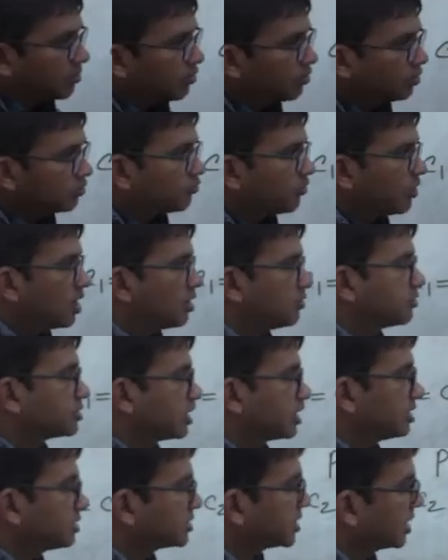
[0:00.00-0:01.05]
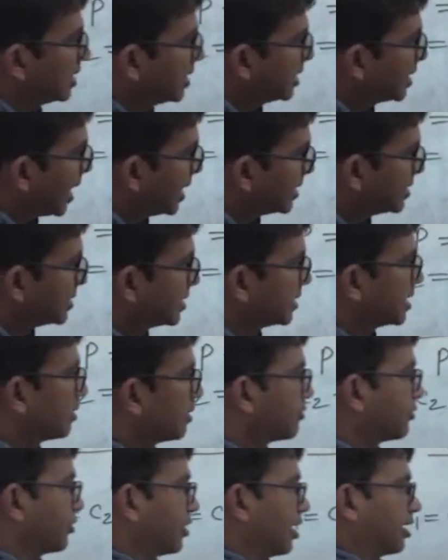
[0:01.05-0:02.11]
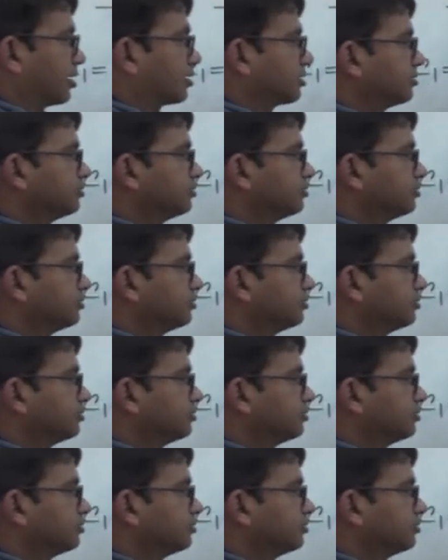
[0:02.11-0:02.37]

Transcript: both firms are selling identical product.